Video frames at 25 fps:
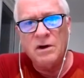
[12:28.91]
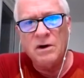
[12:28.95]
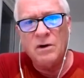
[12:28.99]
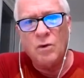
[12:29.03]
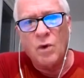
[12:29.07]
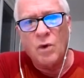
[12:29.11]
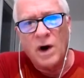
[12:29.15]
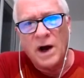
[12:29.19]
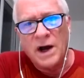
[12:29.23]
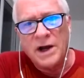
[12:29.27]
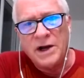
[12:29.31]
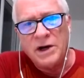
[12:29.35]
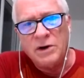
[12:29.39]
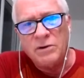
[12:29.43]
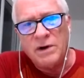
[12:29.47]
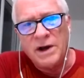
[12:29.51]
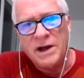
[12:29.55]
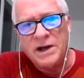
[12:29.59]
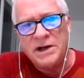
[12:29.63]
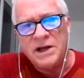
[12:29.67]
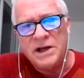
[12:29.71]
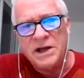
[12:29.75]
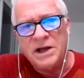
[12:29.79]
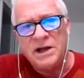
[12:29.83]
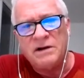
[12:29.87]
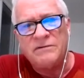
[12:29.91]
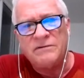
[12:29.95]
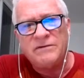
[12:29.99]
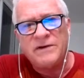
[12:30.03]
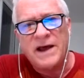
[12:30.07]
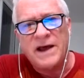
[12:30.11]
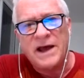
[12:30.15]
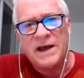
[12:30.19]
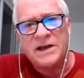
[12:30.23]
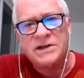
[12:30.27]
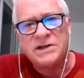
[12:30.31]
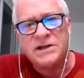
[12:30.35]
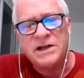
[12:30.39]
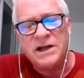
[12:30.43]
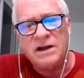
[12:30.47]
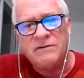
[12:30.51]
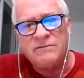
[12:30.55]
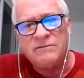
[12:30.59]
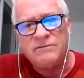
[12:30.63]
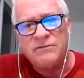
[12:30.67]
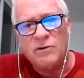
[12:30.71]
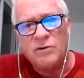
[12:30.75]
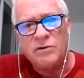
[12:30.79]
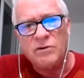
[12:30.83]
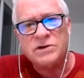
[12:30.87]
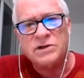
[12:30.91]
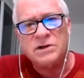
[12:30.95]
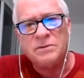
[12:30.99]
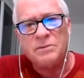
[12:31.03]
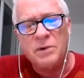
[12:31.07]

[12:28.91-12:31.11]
why do I need a vaccine forced